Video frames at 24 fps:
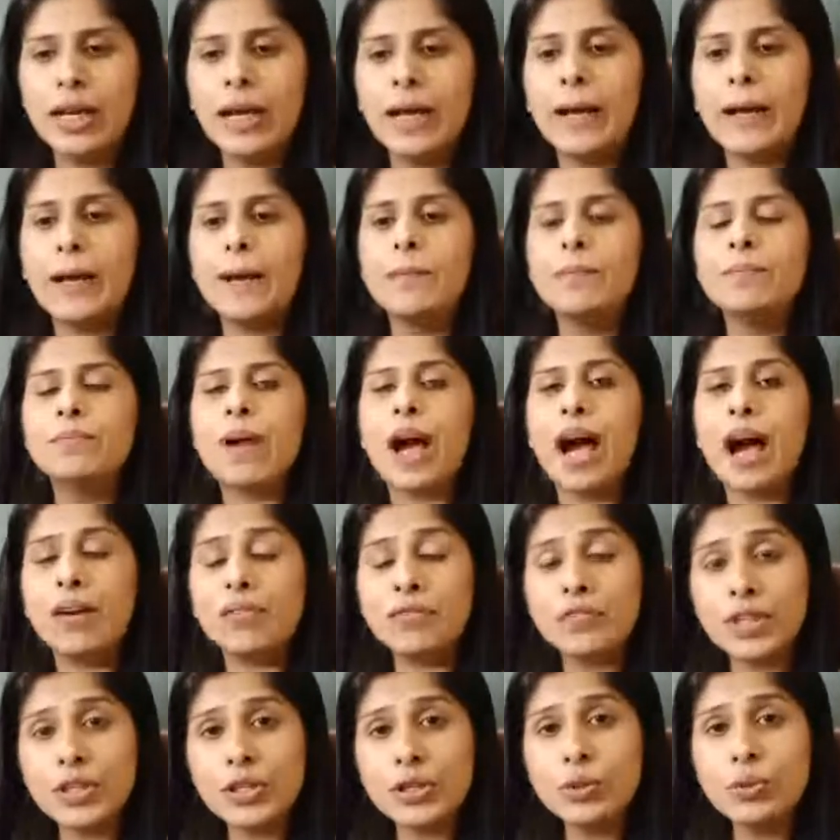
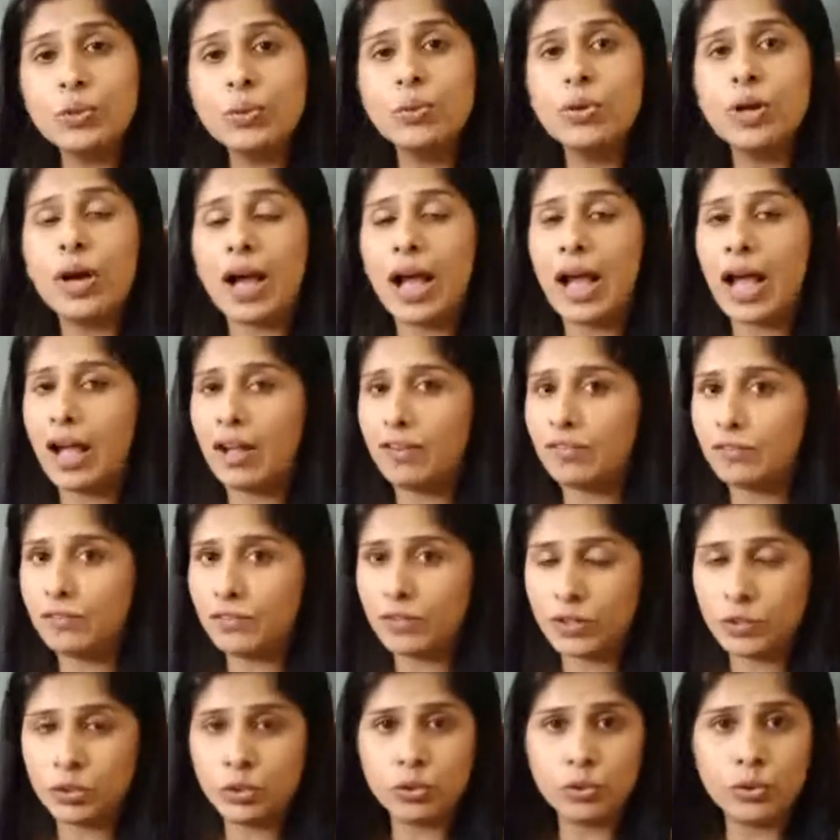After
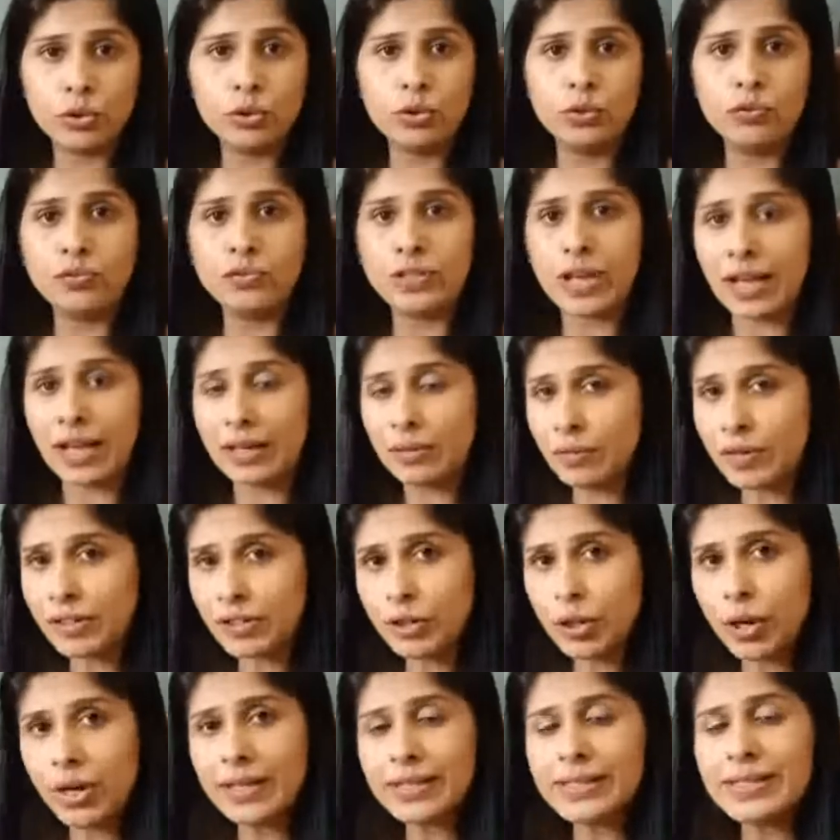you've done with
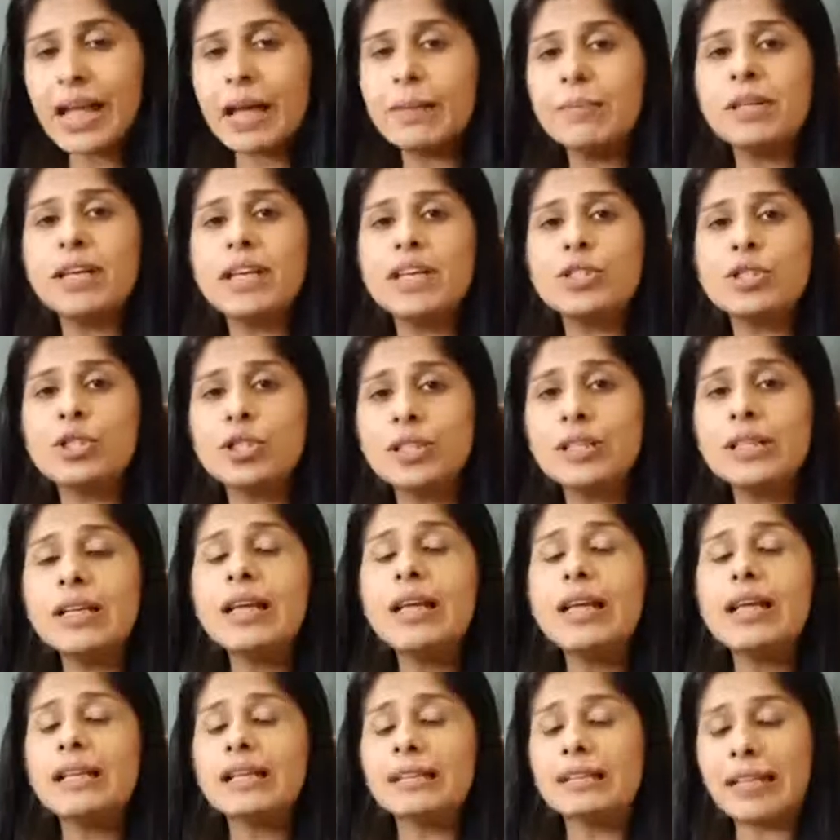your examination,
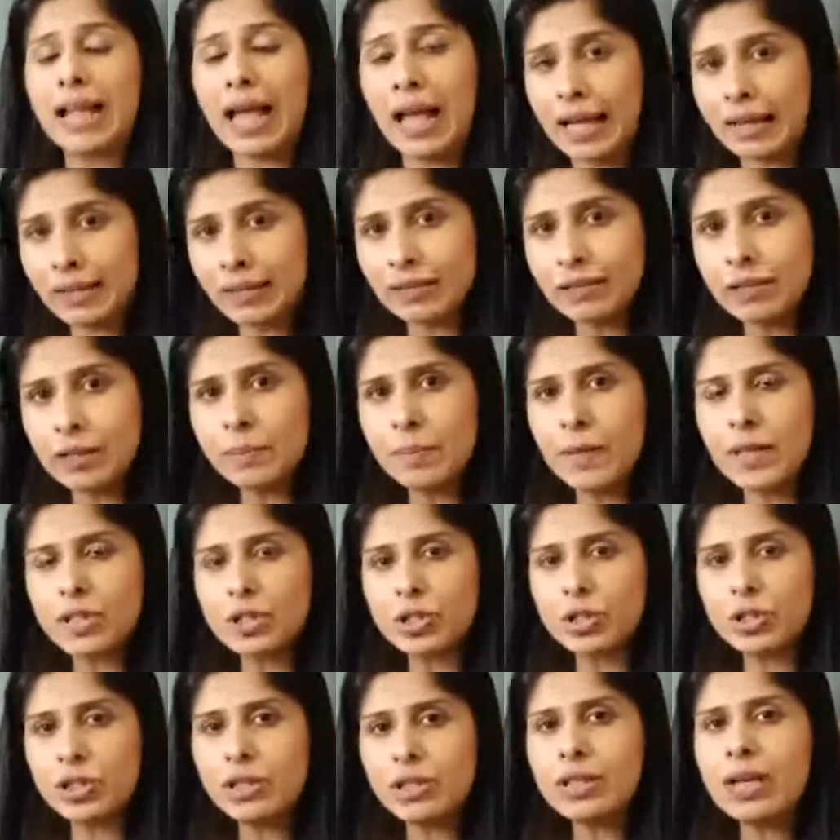thank the
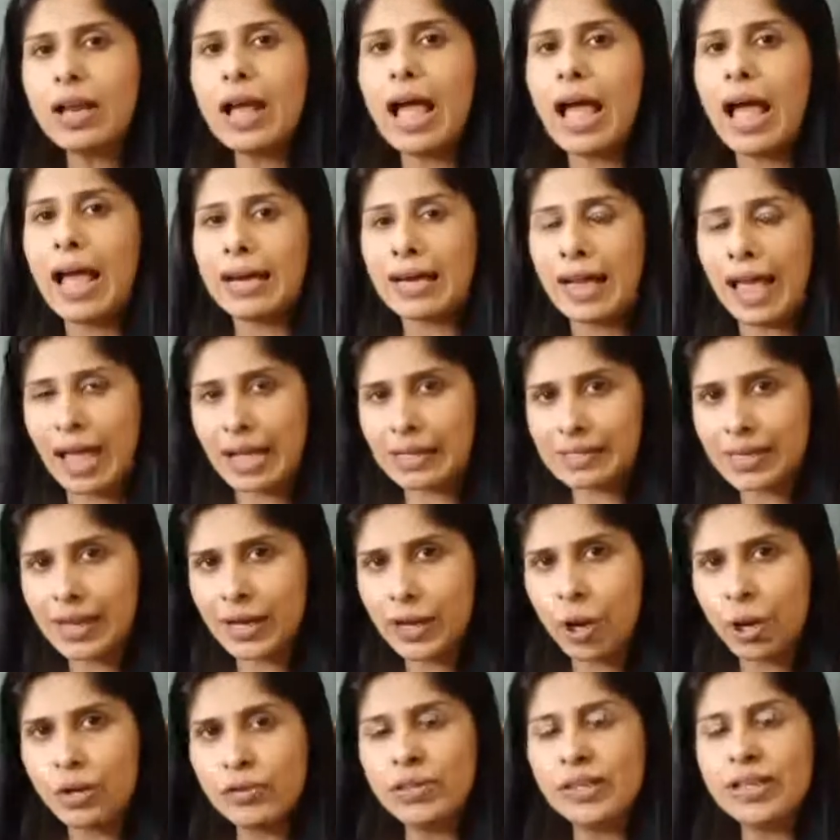patient, and as I
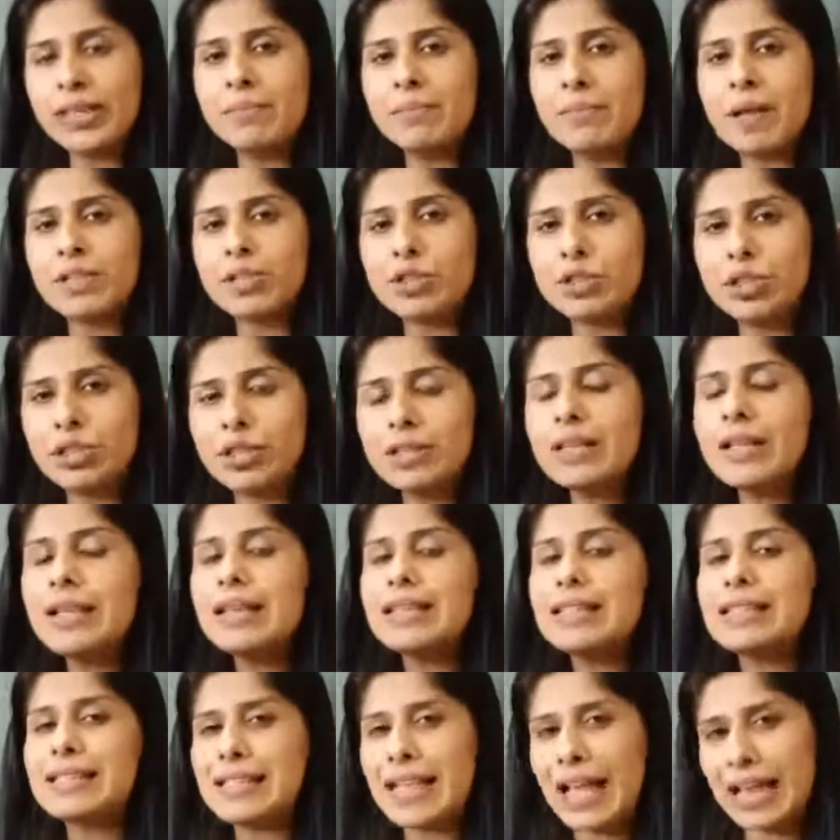already mentioned,
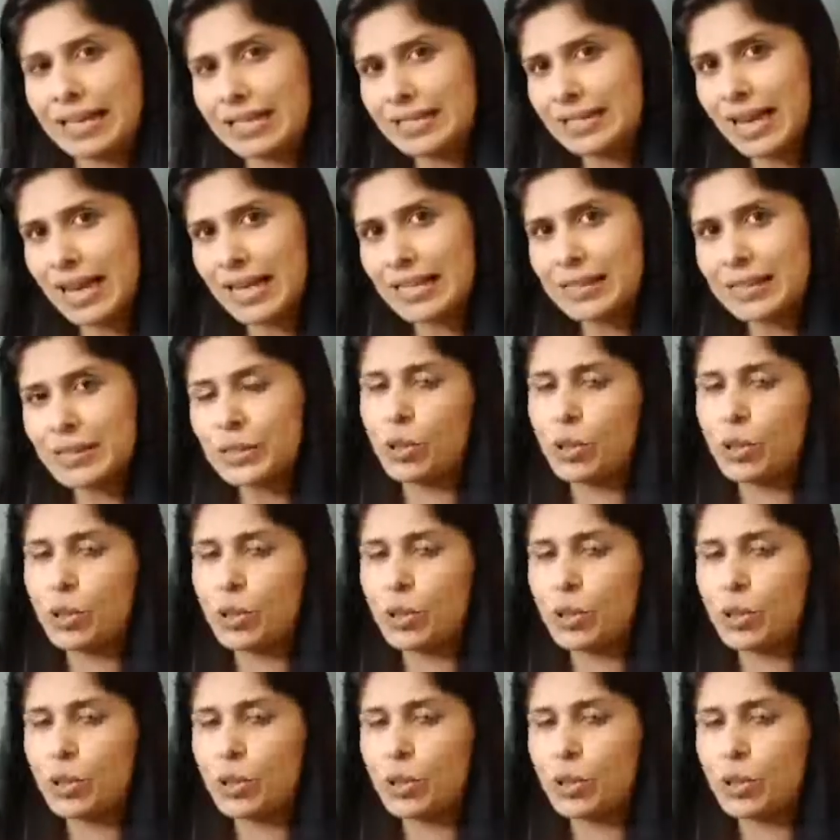sanitize your